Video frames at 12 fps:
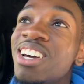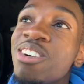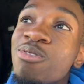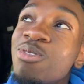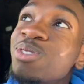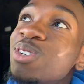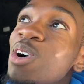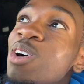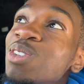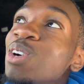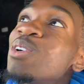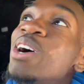which you all
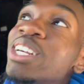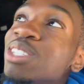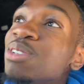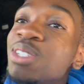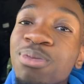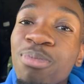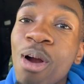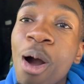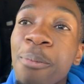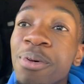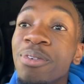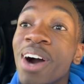know it's a problem.